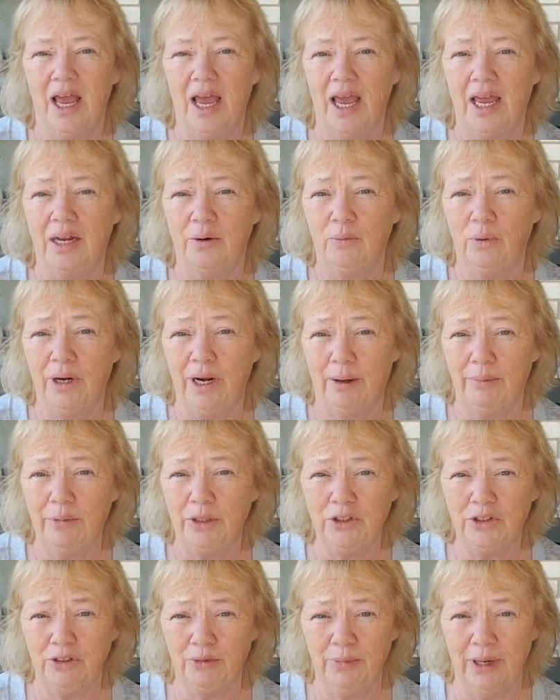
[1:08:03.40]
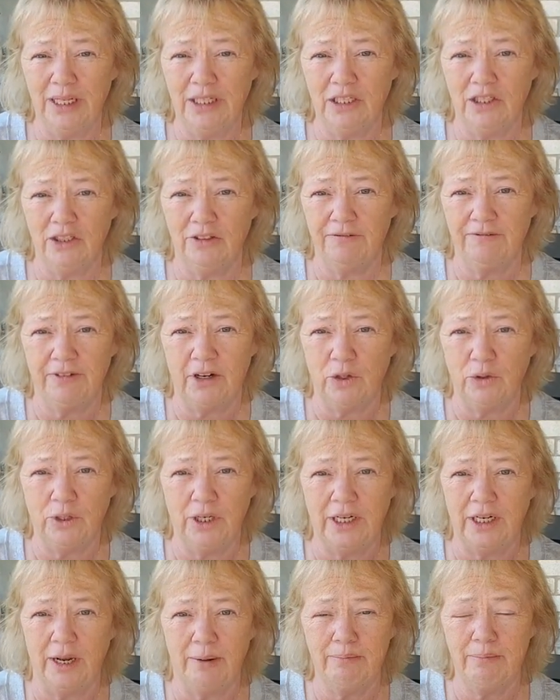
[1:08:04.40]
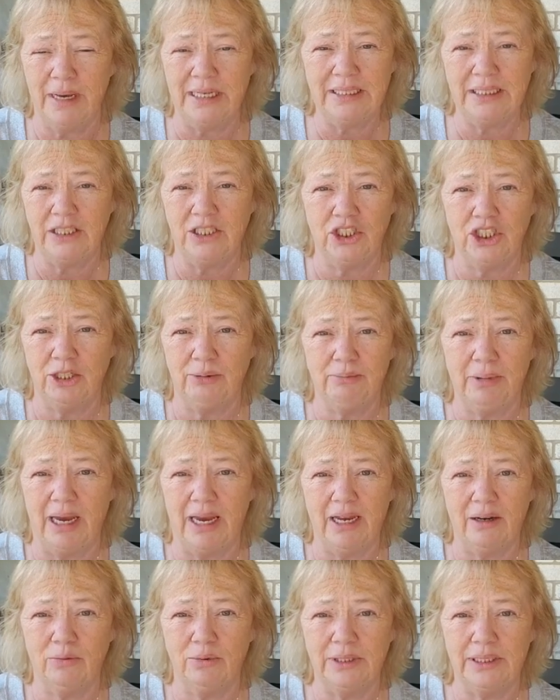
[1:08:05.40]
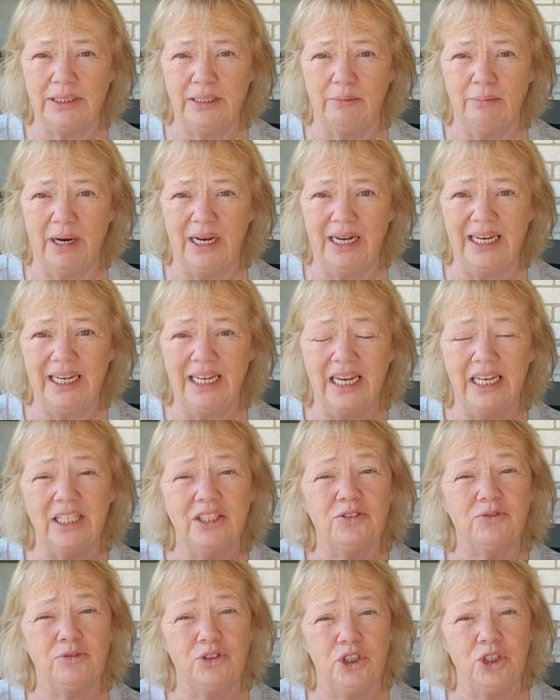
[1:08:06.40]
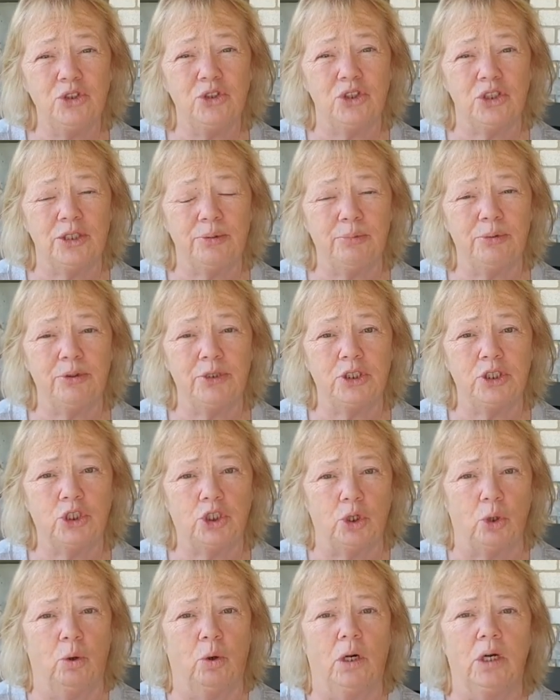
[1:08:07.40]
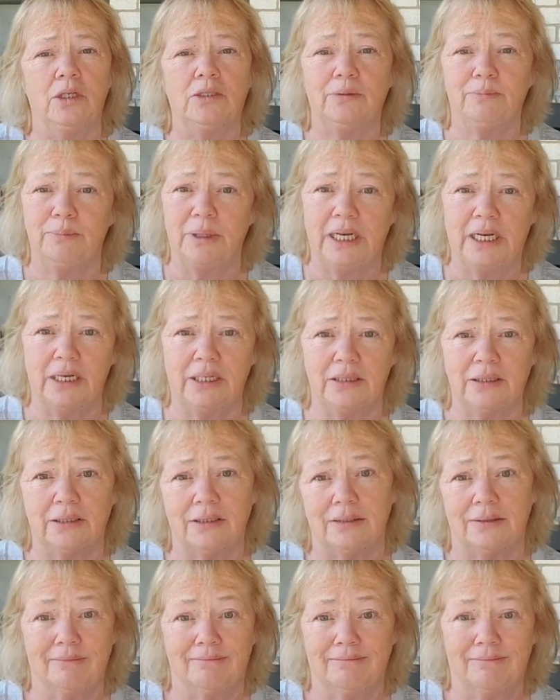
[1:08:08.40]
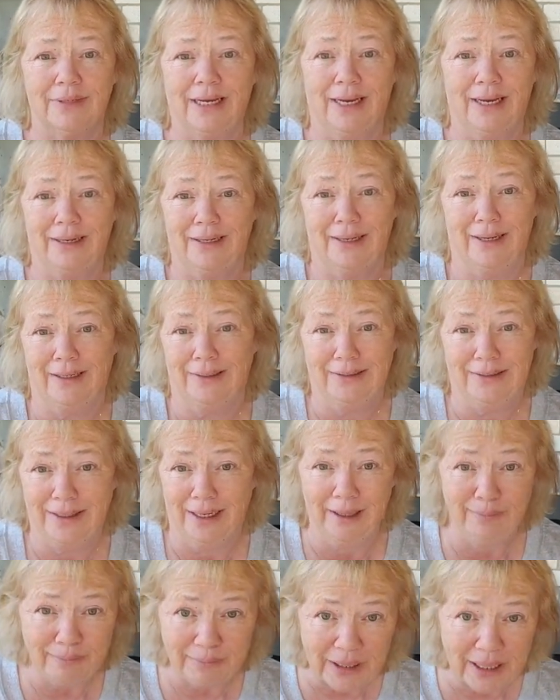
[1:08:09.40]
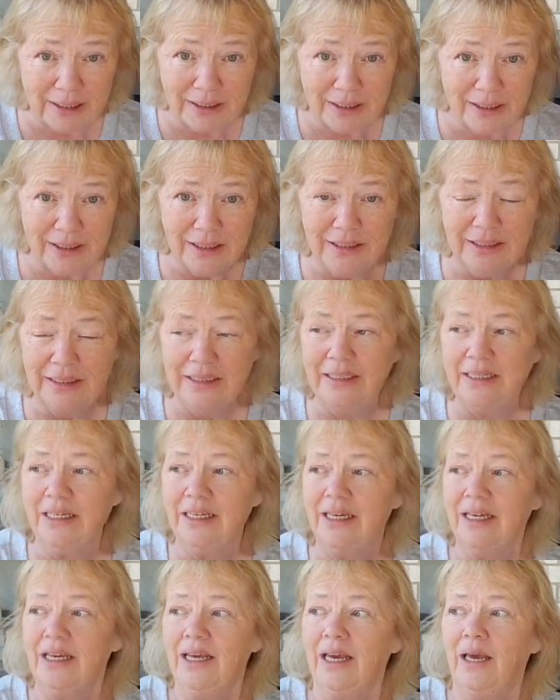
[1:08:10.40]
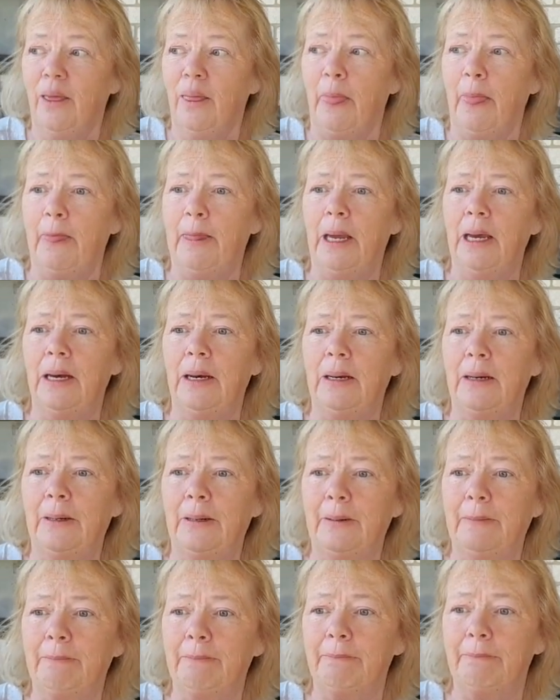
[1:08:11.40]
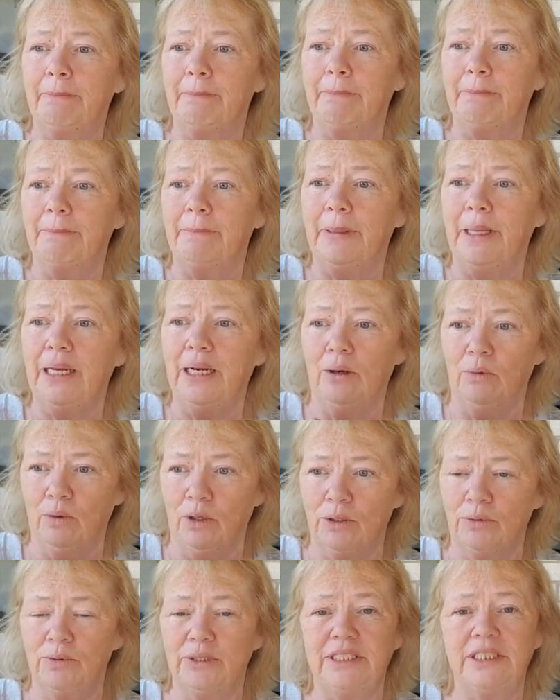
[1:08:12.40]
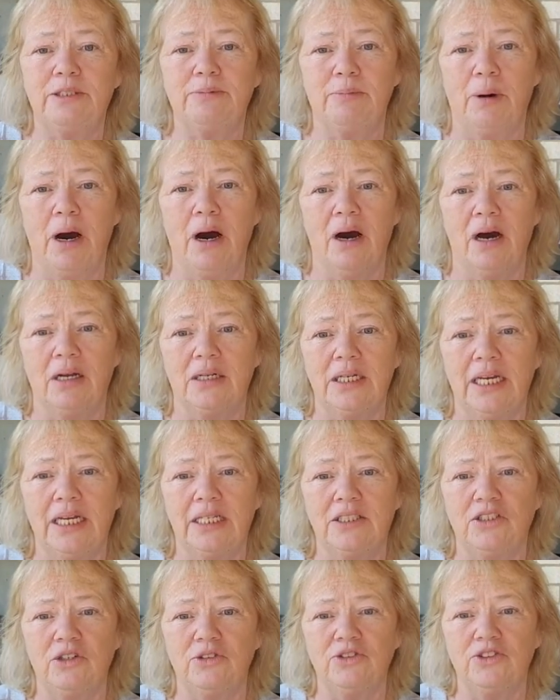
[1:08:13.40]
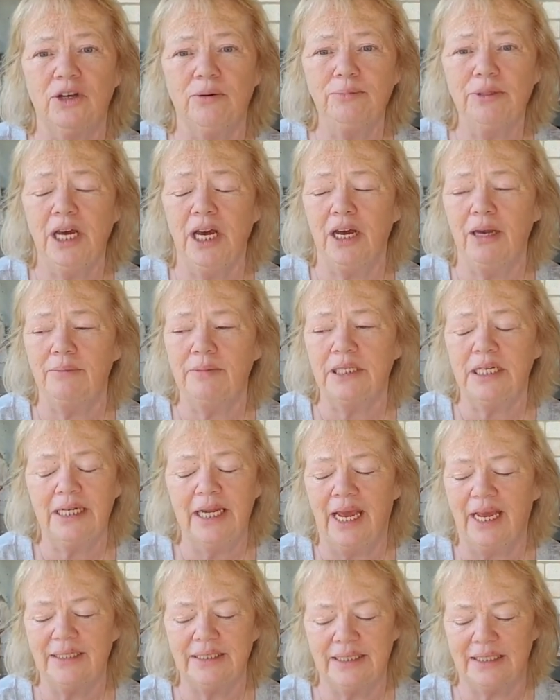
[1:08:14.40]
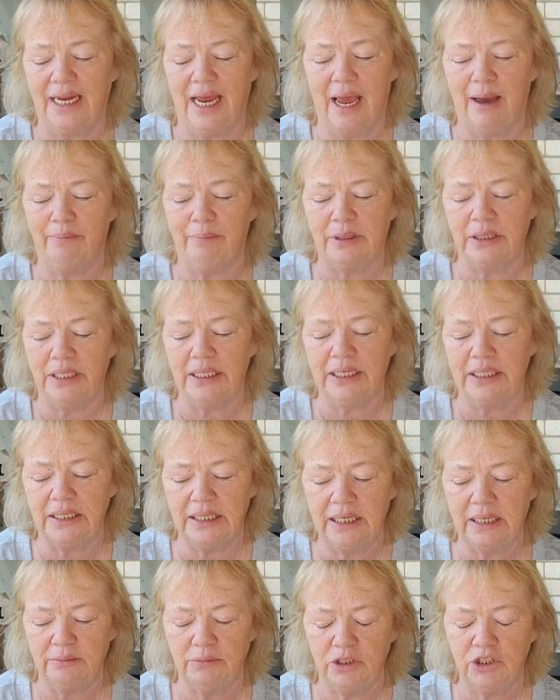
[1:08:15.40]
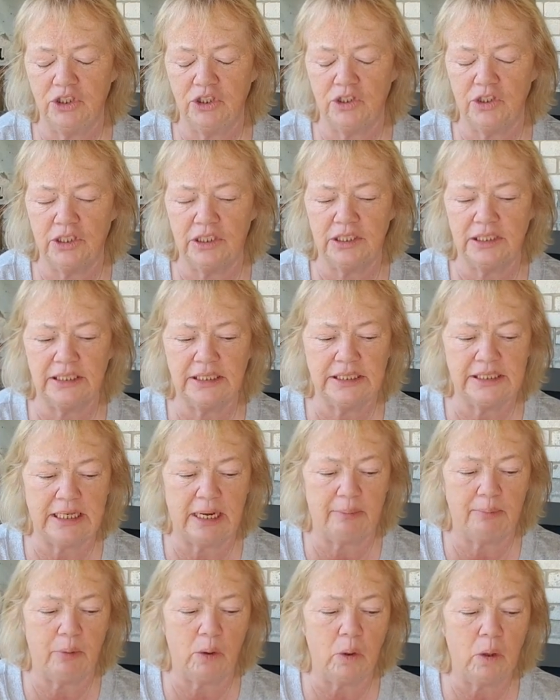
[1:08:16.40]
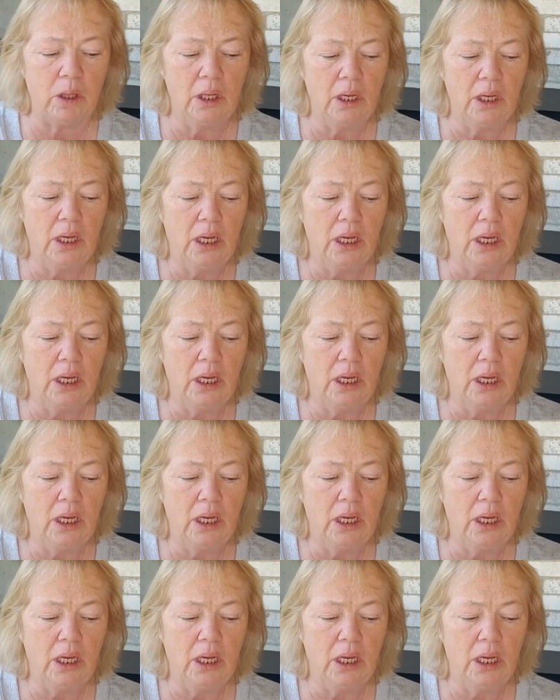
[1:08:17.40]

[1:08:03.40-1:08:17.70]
And when I'm using my little phone and I'm messaging back with somebody, it's usually pretty short because I can't type that good. And I want to respond. And so sometimes, it hasn't happened lately, I'm just using this example.